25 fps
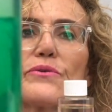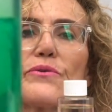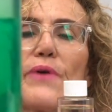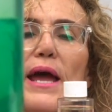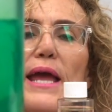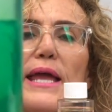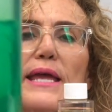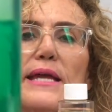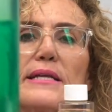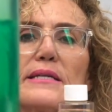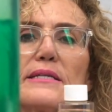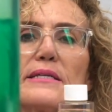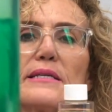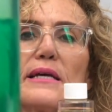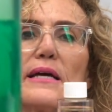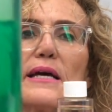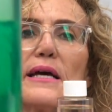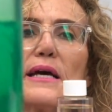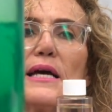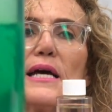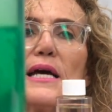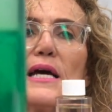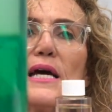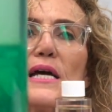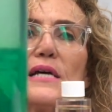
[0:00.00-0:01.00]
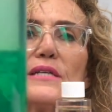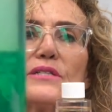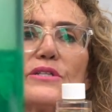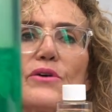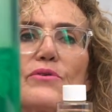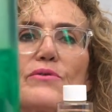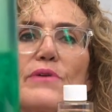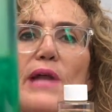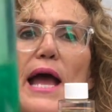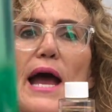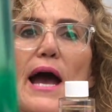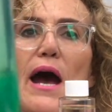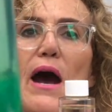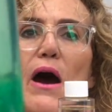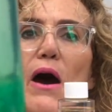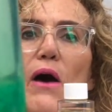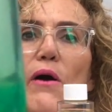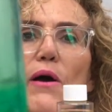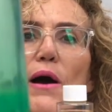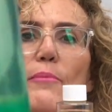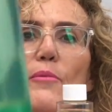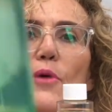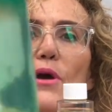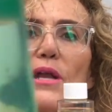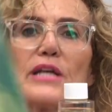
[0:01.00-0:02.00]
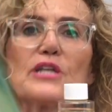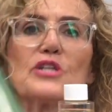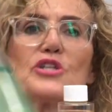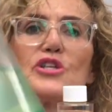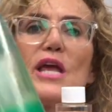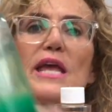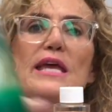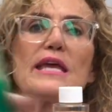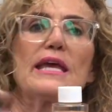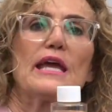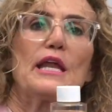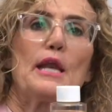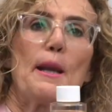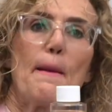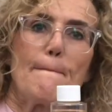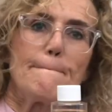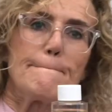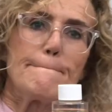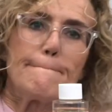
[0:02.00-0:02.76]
right? So now I'm gonna shake it.